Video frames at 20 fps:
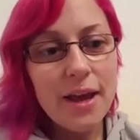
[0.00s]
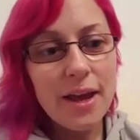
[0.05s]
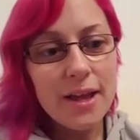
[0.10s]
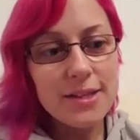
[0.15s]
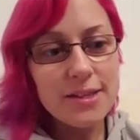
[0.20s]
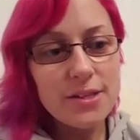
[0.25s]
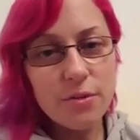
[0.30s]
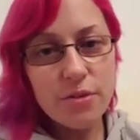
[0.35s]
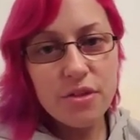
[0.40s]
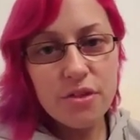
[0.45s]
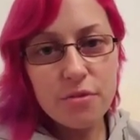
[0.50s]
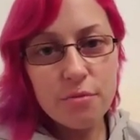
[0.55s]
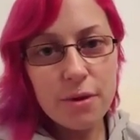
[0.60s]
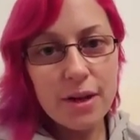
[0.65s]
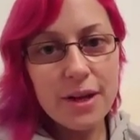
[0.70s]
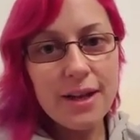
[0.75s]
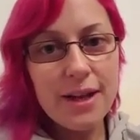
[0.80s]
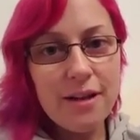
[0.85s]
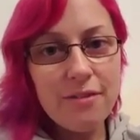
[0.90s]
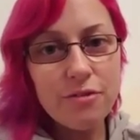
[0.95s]
It's on
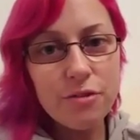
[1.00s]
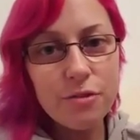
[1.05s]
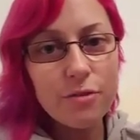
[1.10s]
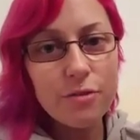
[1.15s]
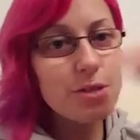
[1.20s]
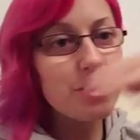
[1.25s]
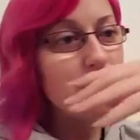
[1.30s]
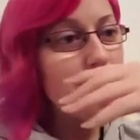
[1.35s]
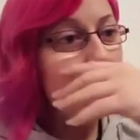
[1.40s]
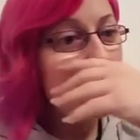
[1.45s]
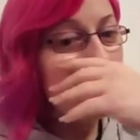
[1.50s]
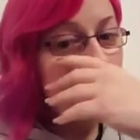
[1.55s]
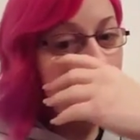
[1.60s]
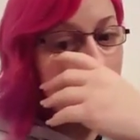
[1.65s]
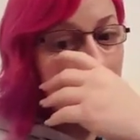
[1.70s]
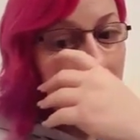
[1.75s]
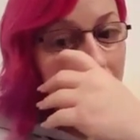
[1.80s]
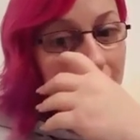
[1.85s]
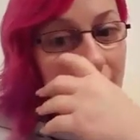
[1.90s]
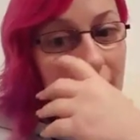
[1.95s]
3 levels,
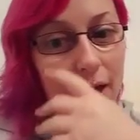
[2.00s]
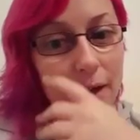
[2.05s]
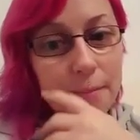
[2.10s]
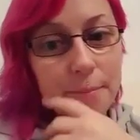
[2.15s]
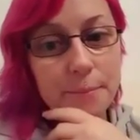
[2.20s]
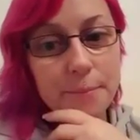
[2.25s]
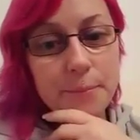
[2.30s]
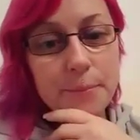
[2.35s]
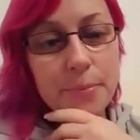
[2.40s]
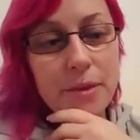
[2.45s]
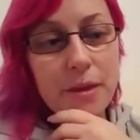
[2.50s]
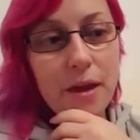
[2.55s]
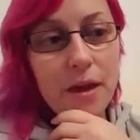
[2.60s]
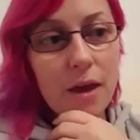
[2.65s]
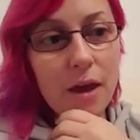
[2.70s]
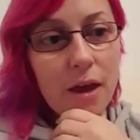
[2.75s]
and